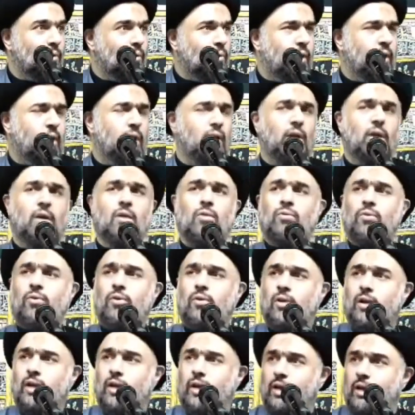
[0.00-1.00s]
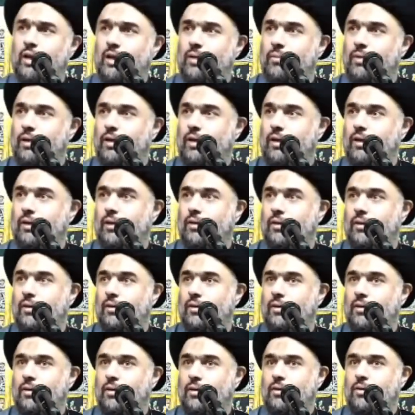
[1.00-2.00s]
waiting for enemy
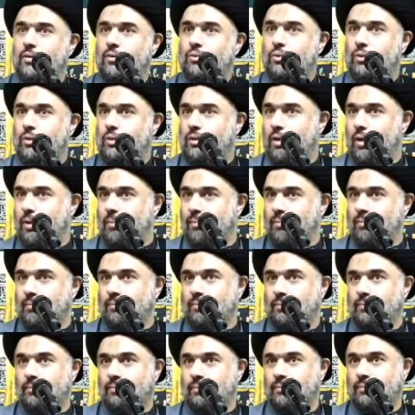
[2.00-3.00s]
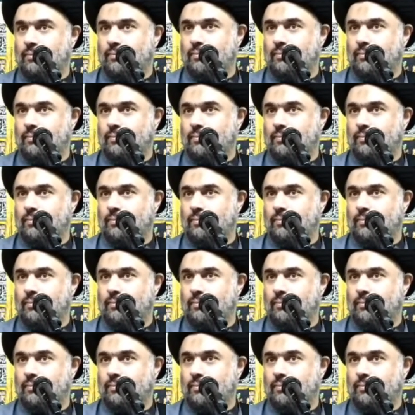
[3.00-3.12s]
to come